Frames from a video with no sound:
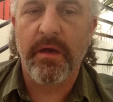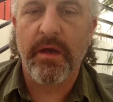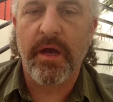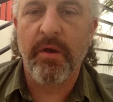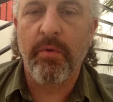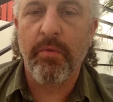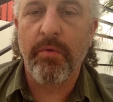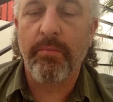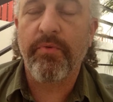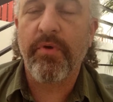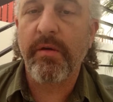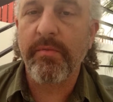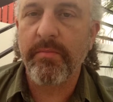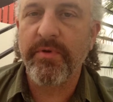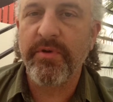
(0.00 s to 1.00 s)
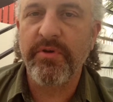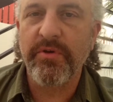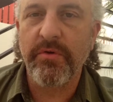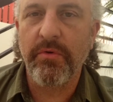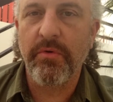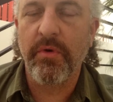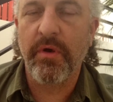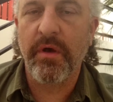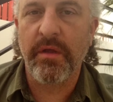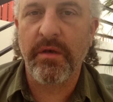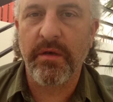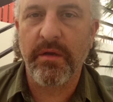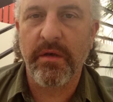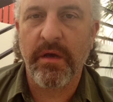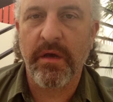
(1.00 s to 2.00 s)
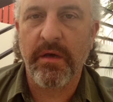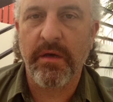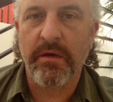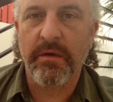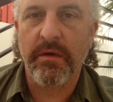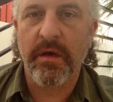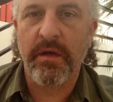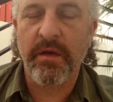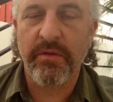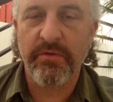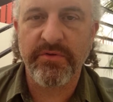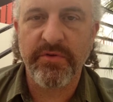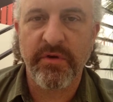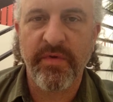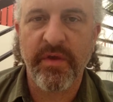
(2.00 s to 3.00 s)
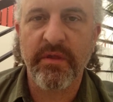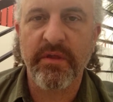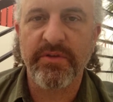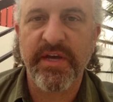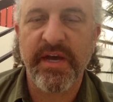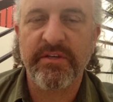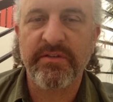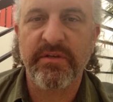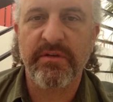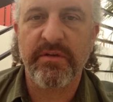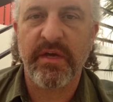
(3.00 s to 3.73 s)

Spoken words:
I will probably do another sort of English accent.